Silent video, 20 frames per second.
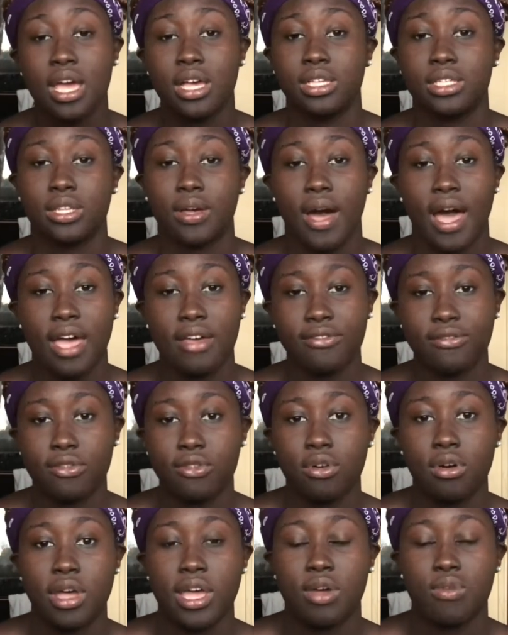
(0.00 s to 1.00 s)
So I
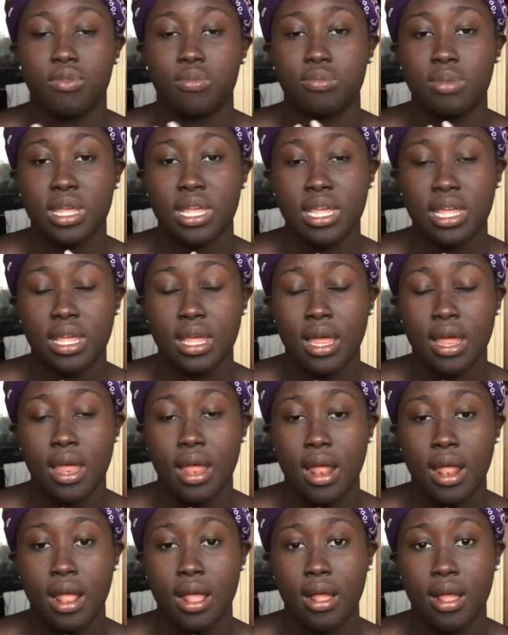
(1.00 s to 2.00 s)
thought it would be
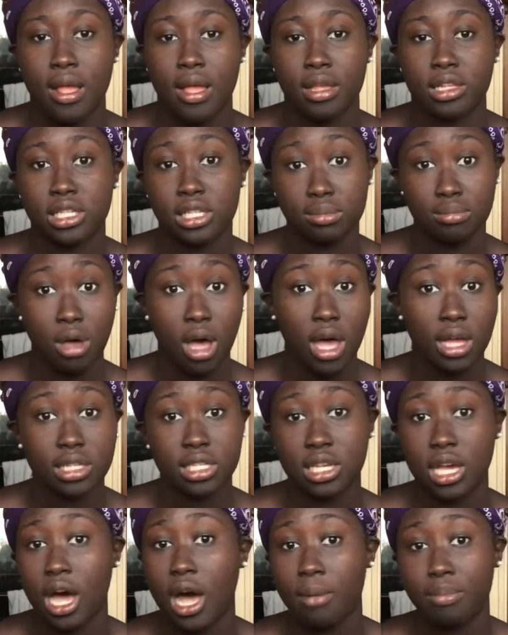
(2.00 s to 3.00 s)
smart
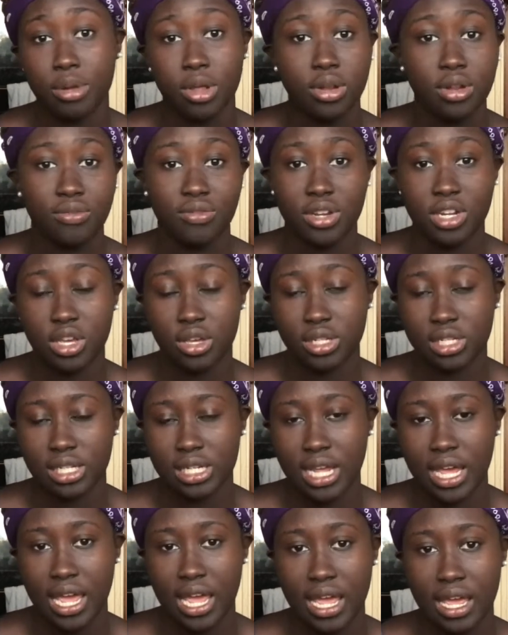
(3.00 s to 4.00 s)
to upload a video
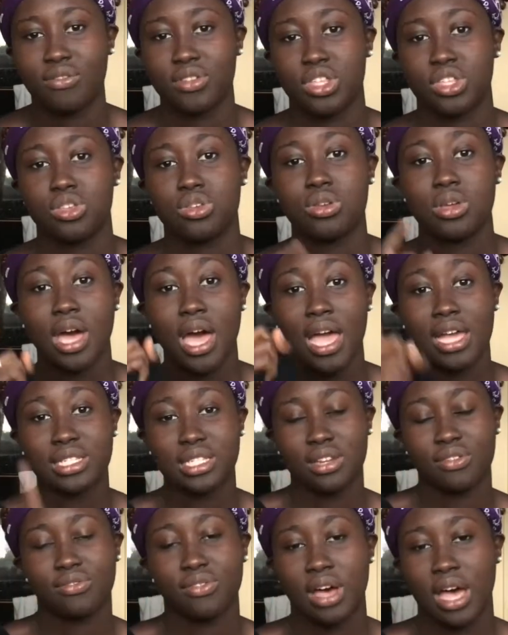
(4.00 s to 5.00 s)
today giving you guys
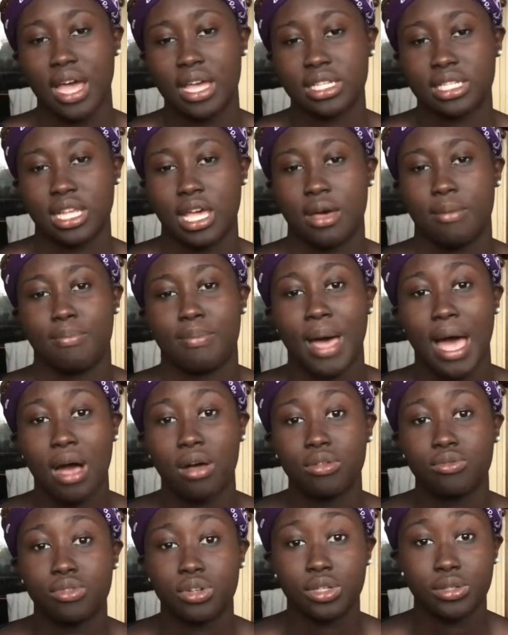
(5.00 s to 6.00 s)
advice
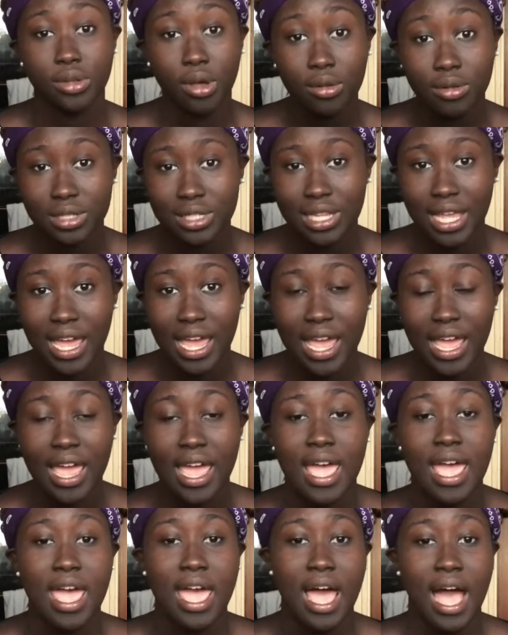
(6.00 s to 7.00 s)
about results
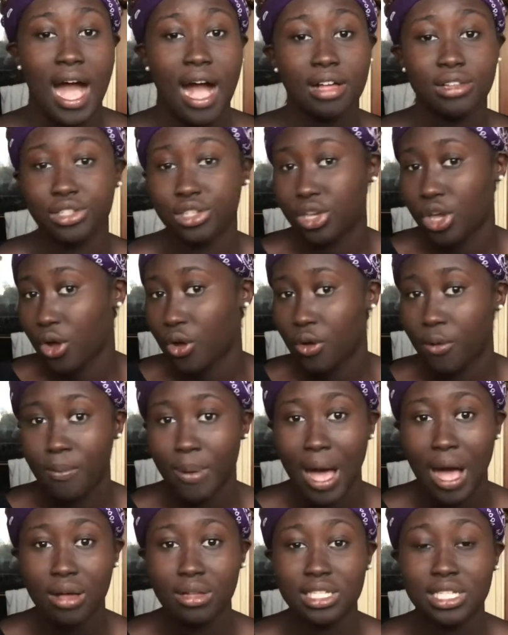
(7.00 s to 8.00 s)
day, how to go
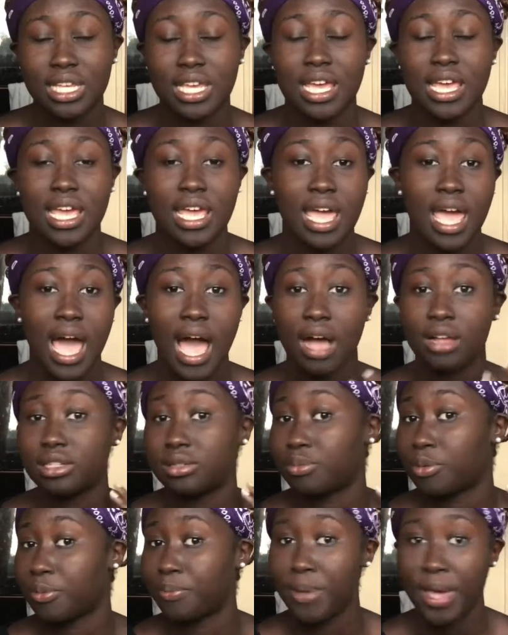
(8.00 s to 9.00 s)
about it, how
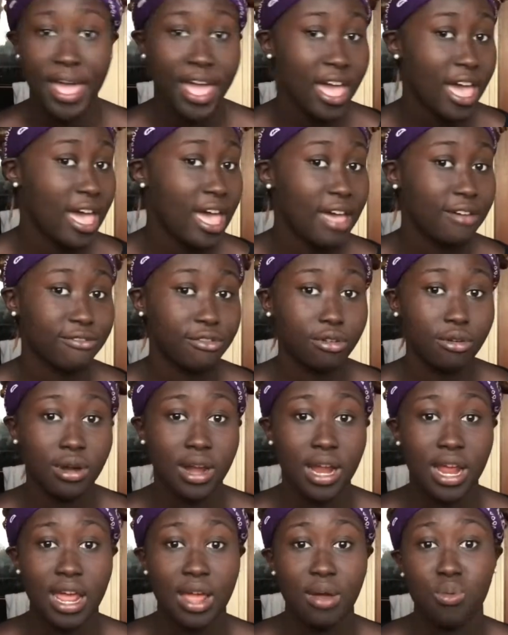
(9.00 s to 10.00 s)
to prepare for
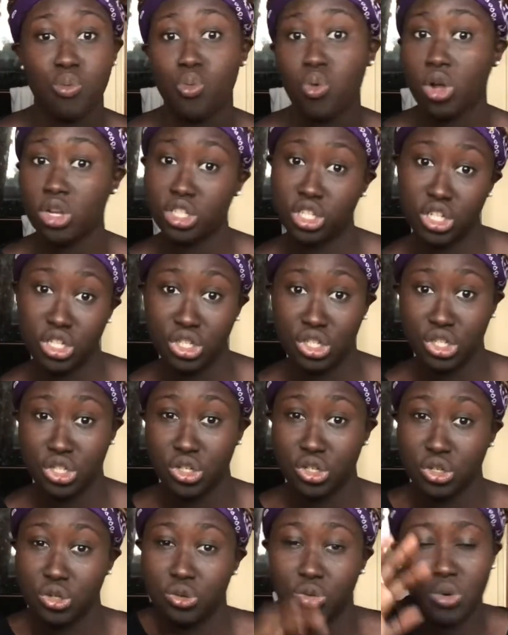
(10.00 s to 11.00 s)
it, what to
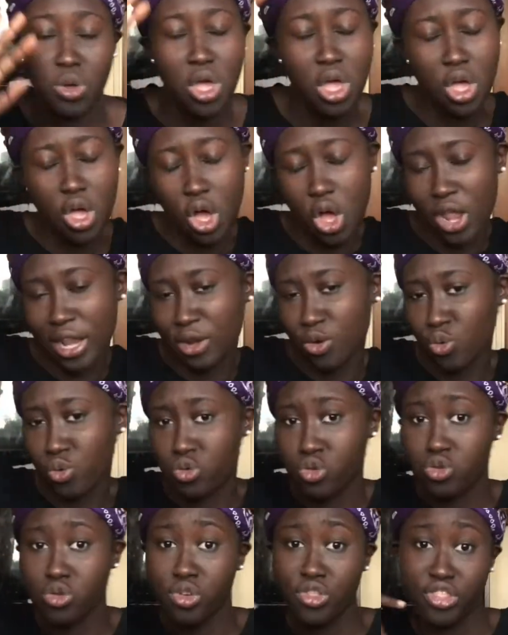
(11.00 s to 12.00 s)
do, and
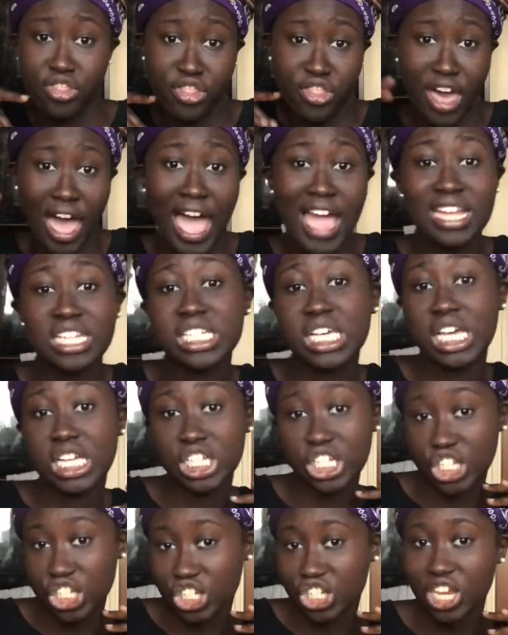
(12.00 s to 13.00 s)
all that
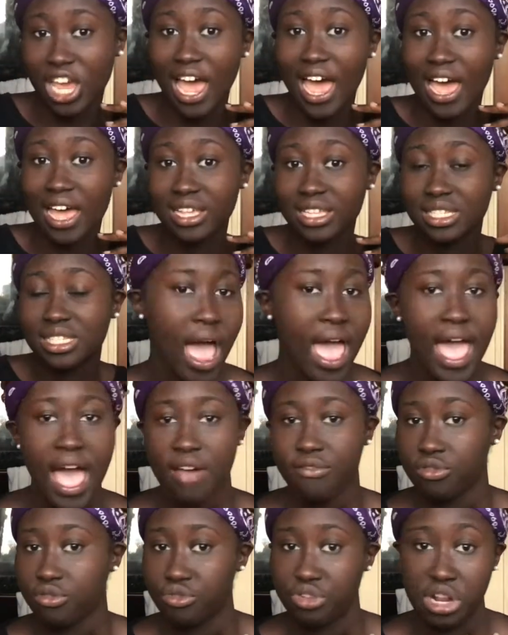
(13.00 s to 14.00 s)
jazz. I
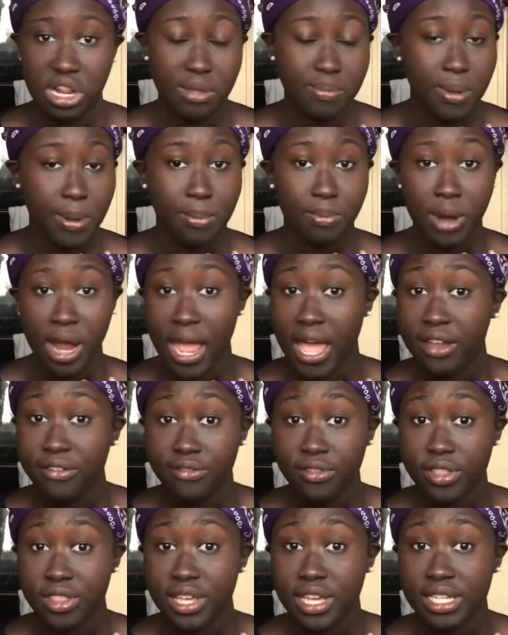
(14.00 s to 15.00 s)
haven't really prepared
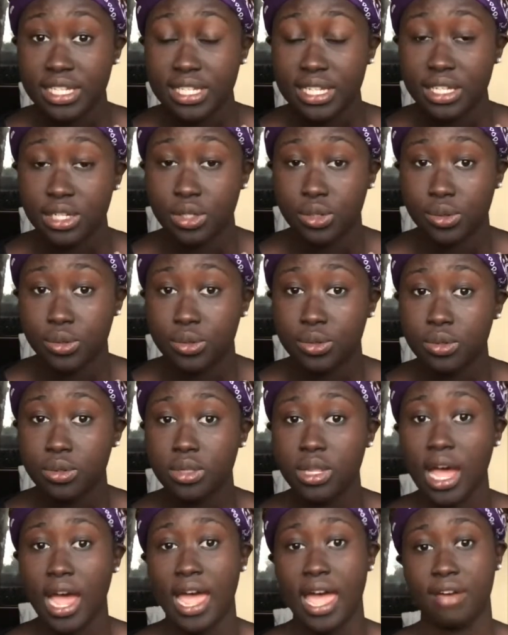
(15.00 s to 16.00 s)
for this at
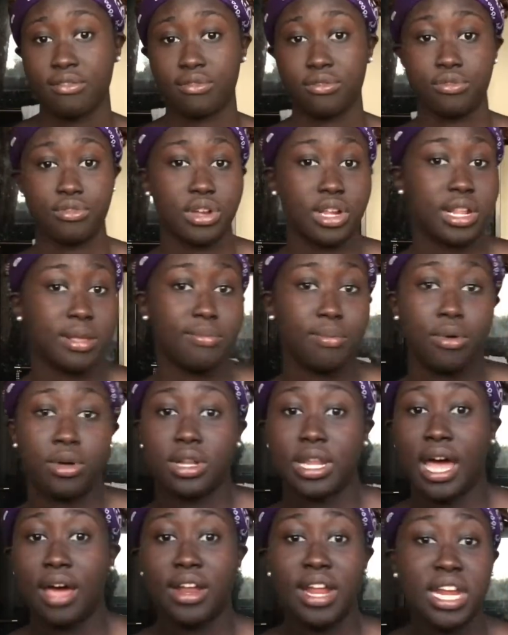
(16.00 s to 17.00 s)
all. I haven't really put
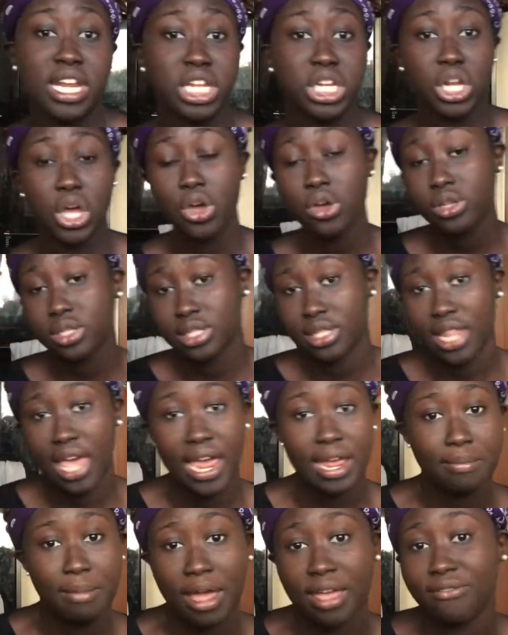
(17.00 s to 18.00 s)
down any notes
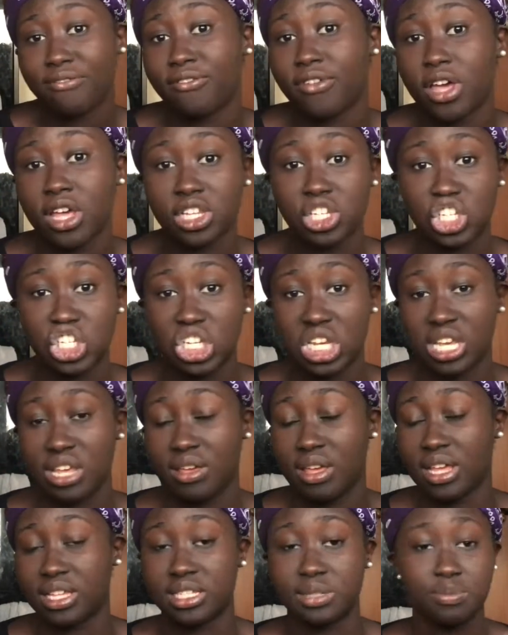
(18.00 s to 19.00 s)
like my first year
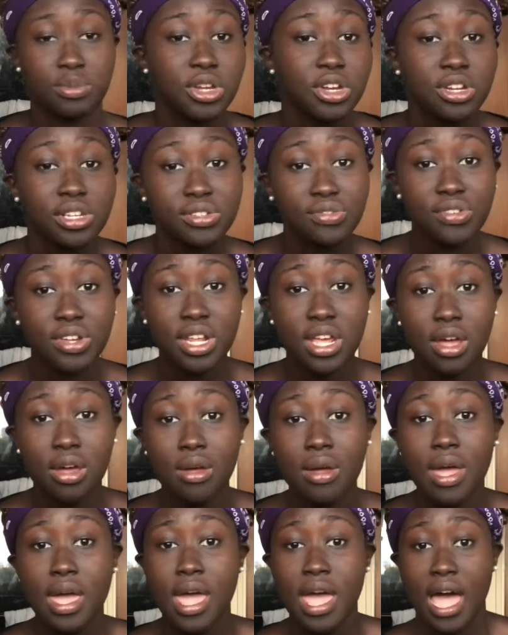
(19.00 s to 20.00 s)
experience
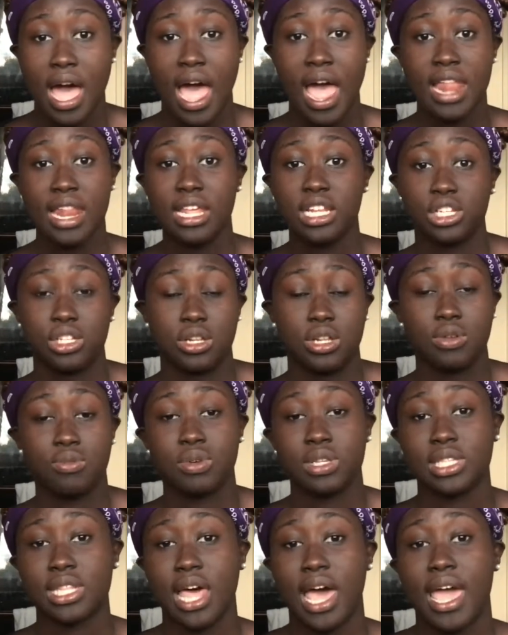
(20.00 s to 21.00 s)
video. I literally
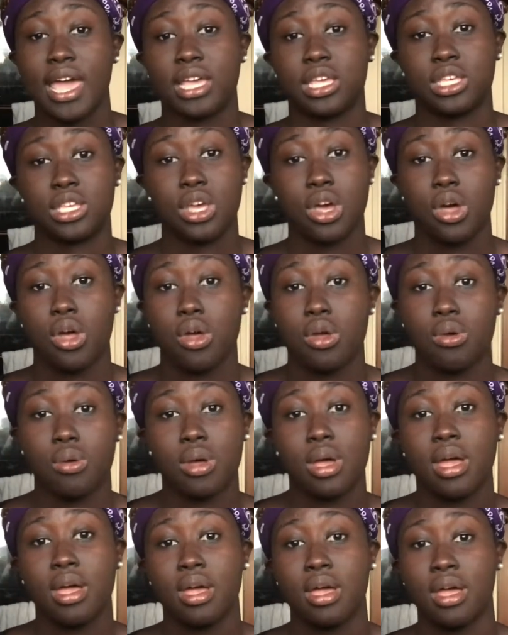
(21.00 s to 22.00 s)
was like, yo,
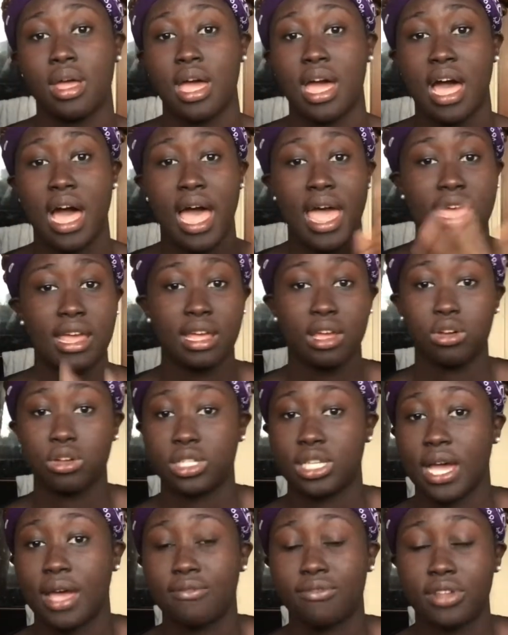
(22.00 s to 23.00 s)
I ain't got
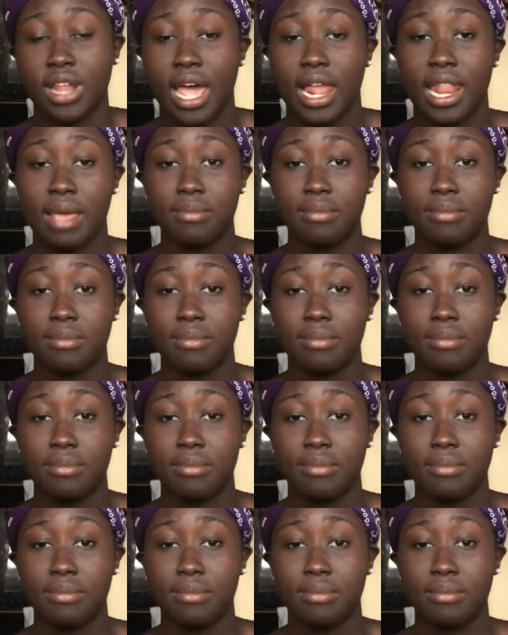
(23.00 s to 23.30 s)
time for that.